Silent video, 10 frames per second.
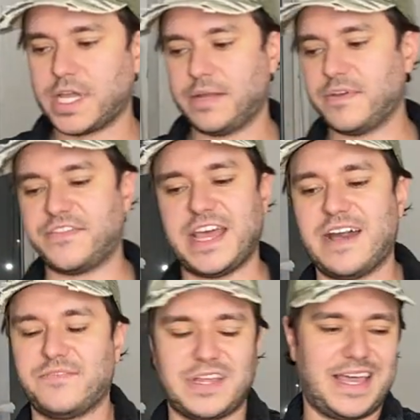get them if they
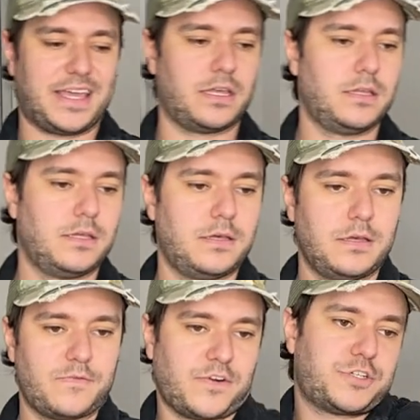have like
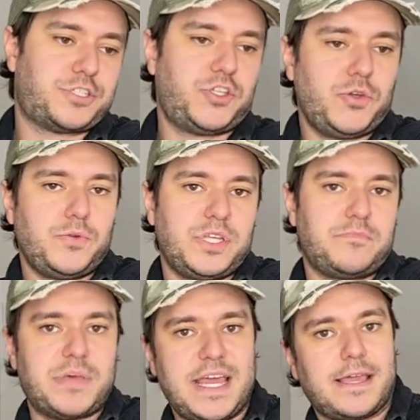First Union
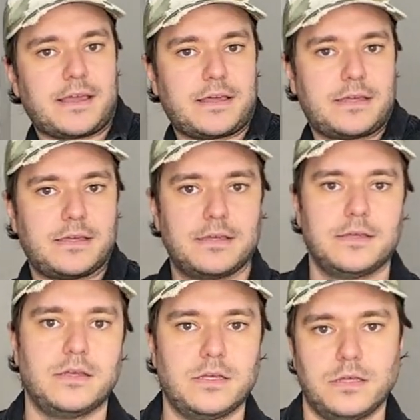Bank,
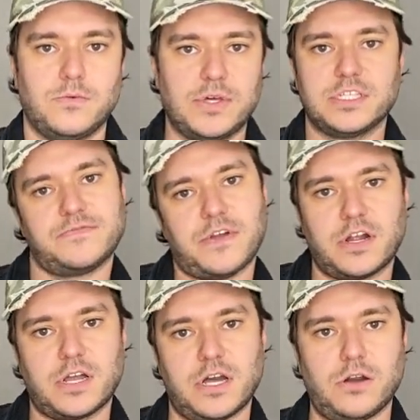Wells
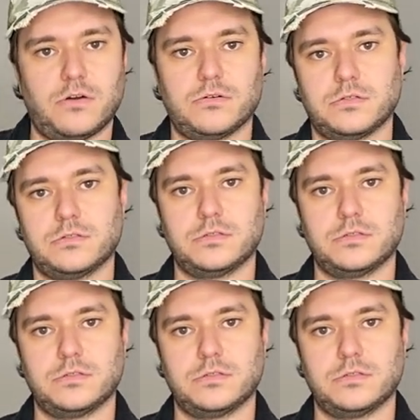Fargo,